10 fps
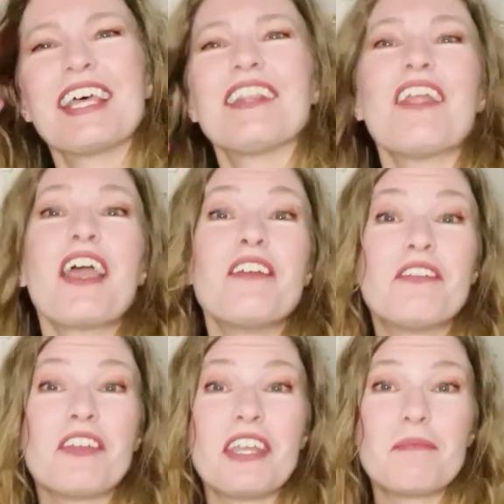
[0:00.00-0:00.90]

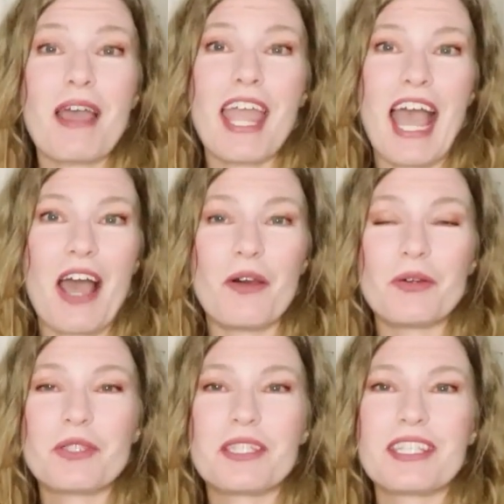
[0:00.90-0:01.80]
life in my
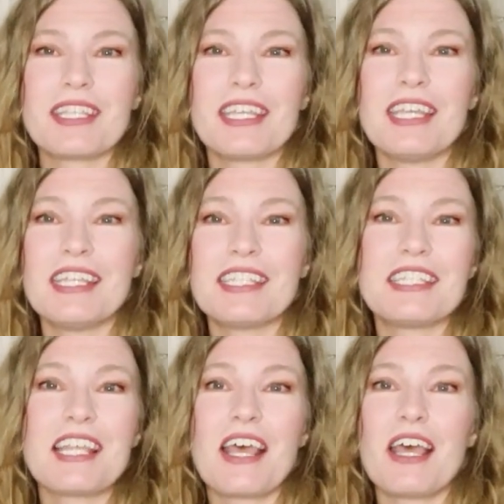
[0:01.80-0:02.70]
house is
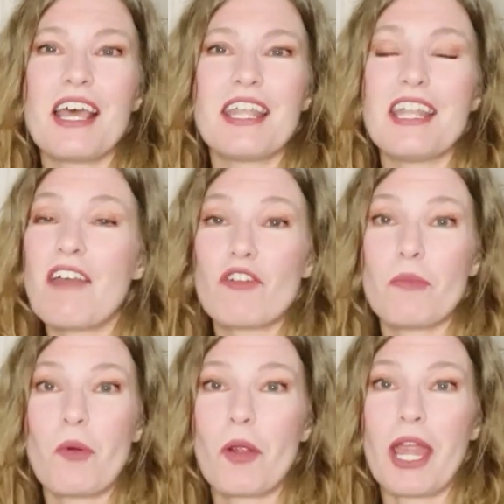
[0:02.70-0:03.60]
never
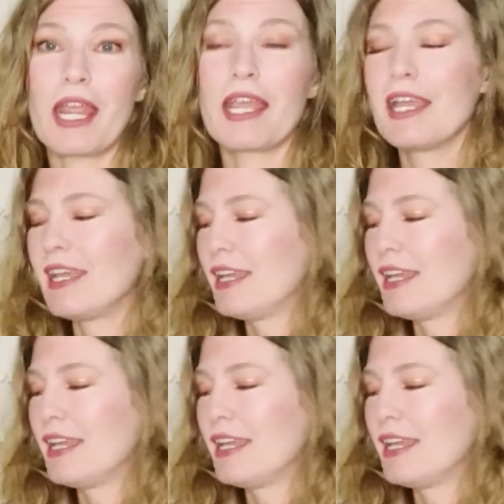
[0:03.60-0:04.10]
boring.